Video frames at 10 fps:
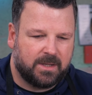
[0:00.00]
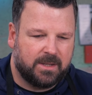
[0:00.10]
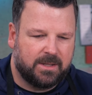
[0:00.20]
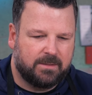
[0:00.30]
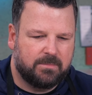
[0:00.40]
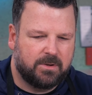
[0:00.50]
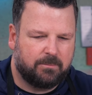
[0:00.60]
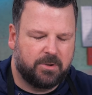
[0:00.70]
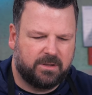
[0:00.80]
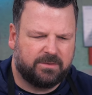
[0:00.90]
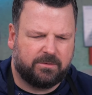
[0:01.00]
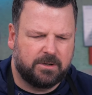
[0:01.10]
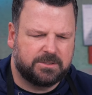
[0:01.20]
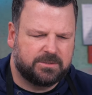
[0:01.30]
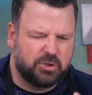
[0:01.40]
Not burning the
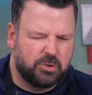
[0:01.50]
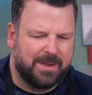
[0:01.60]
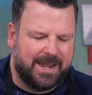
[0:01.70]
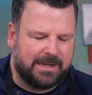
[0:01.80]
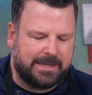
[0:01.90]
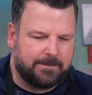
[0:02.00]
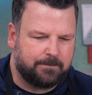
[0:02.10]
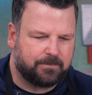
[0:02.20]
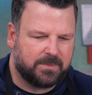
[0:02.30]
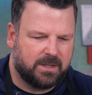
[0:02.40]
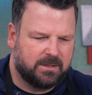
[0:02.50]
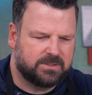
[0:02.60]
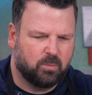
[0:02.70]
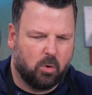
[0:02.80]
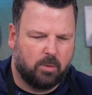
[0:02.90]
throat too badly.
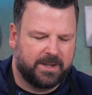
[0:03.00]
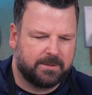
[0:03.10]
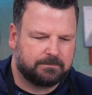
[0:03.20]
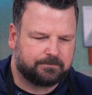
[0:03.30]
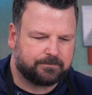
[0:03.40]
It's warming.